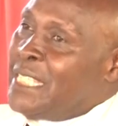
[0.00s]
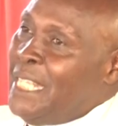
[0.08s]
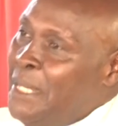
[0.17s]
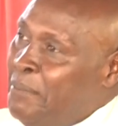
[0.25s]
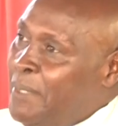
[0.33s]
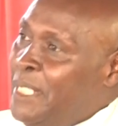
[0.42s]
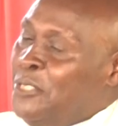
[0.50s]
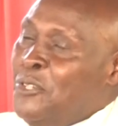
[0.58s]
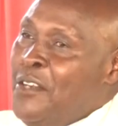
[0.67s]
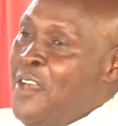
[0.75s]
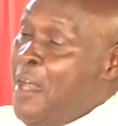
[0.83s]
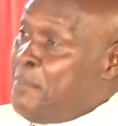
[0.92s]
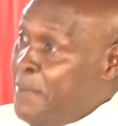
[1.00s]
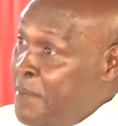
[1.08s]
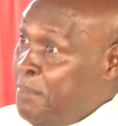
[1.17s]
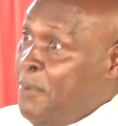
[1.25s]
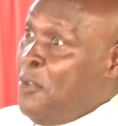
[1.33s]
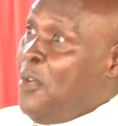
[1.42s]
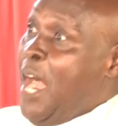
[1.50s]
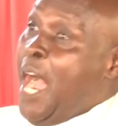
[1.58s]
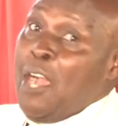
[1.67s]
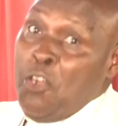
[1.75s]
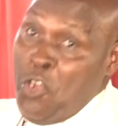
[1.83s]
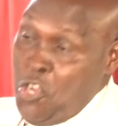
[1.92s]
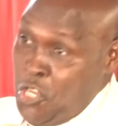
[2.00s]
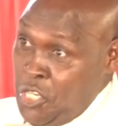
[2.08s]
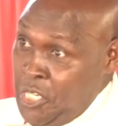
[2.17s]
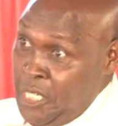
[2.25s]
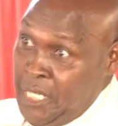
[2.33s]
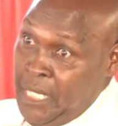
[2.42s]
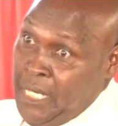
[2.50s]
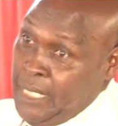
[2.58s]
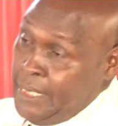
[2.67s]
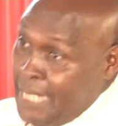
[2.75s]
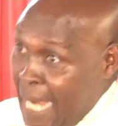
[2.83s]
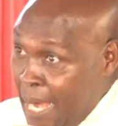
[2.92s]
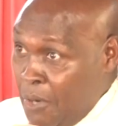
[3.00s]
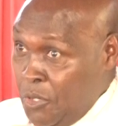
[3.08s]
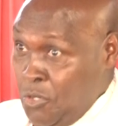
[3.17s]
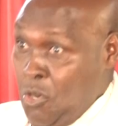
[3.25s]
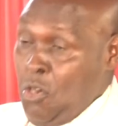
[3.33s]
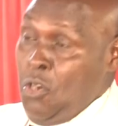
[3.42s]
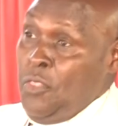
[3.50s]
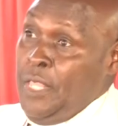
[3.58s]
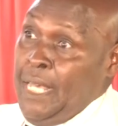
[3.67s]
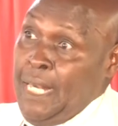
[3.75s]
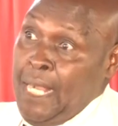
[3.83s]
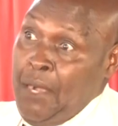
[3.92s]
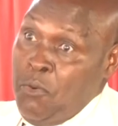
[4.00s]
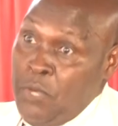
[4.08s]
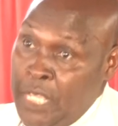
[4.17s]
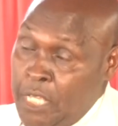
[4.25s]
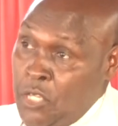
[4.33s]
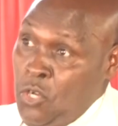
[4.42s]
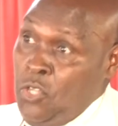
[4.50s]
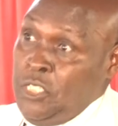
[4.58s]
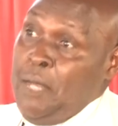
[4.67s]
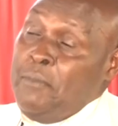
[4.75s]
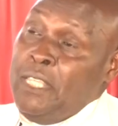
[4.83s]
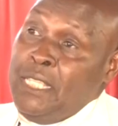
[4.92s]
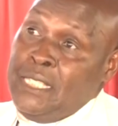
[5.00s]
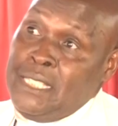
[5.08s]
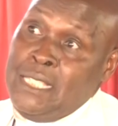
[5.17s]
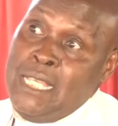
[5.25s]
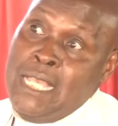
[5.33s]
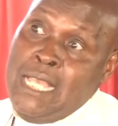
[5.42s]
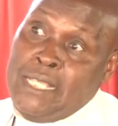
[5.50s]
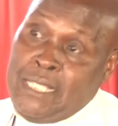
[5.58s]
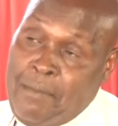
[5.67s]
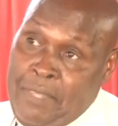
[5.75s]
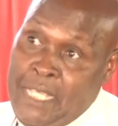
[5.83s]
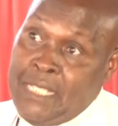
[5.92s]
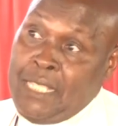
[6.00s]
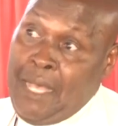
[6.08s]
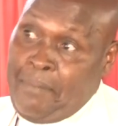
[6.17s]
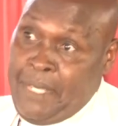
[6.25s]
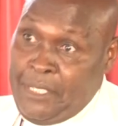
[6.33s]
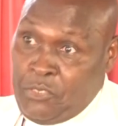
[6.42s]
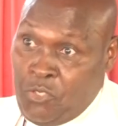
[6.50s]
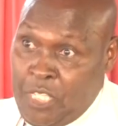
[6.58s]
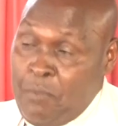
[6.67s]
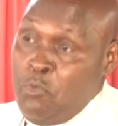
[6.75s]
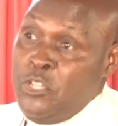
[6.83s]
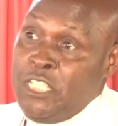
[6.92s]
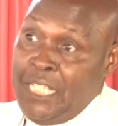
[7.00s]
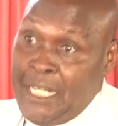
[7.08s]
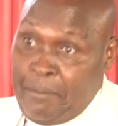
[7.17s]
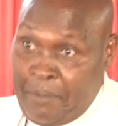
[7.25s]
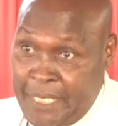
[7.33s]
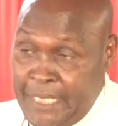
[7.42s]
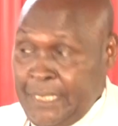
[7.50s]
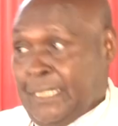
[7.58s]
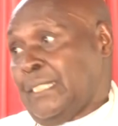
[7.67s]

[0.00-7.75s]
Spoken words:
celebrate, when our people are going down, or they are weak, or something is happening to them, we celebrate.